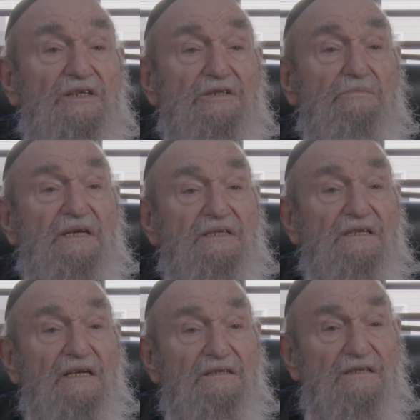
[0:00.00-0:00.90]
It doesn't make
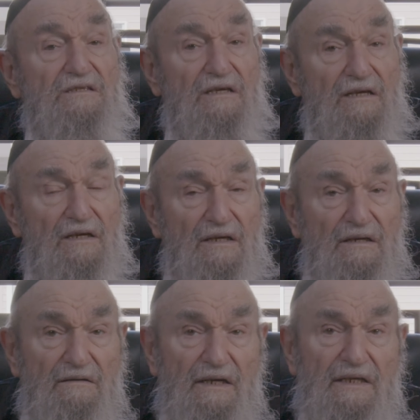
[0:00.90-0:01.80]
sense,
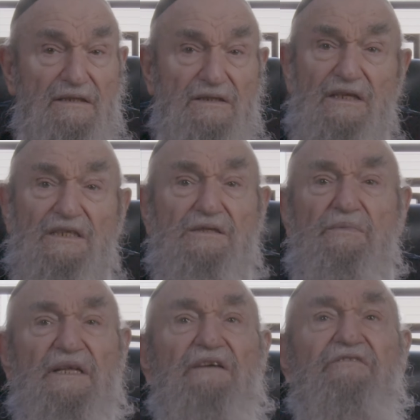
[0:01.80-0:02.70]
right? It doesn't
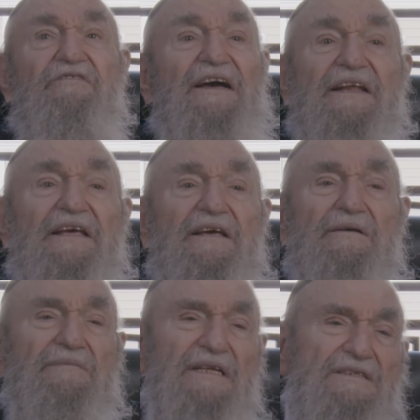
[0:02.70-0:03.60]
mean they're fighting
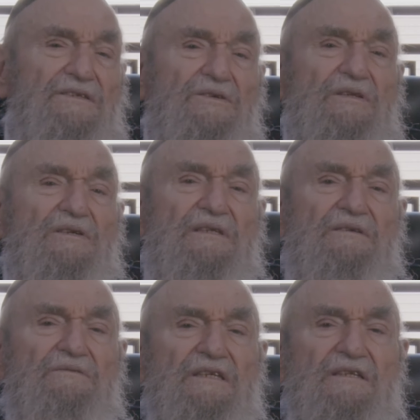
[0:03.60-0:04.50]
him. That's not that. They,
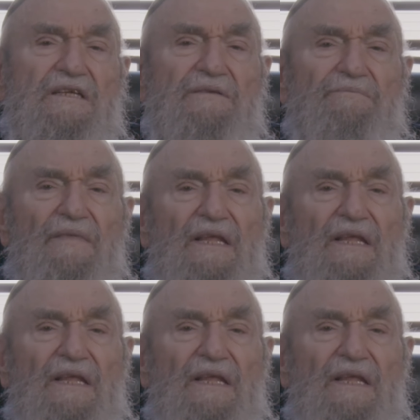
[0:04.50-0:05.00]
they, they.